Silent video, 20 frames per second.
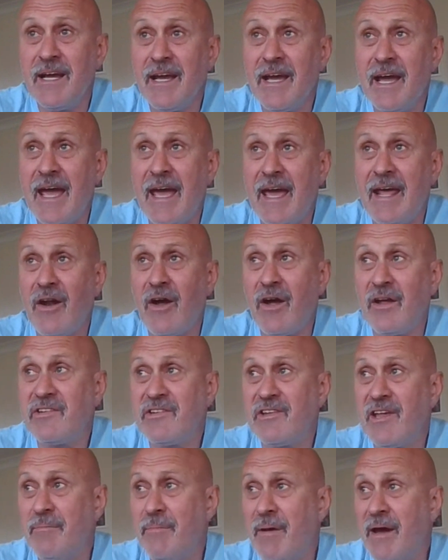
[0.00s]
and I
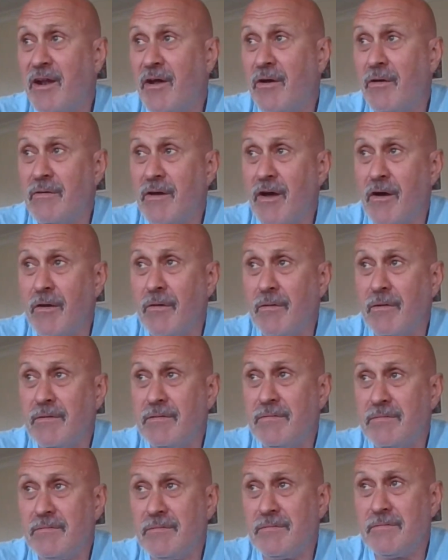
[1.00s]
said, "Mate,
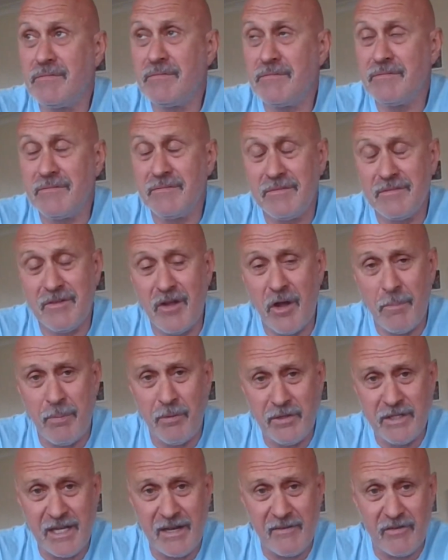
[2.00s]
I'll
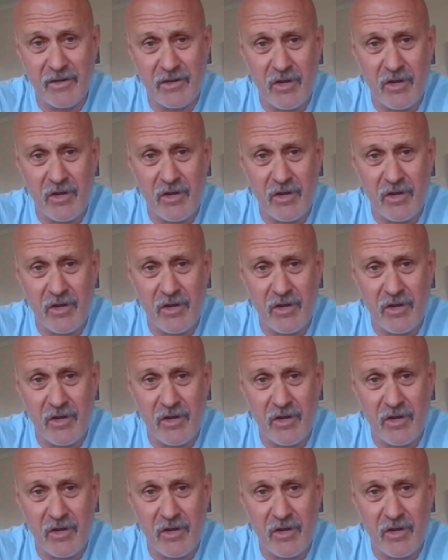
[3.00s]
put together a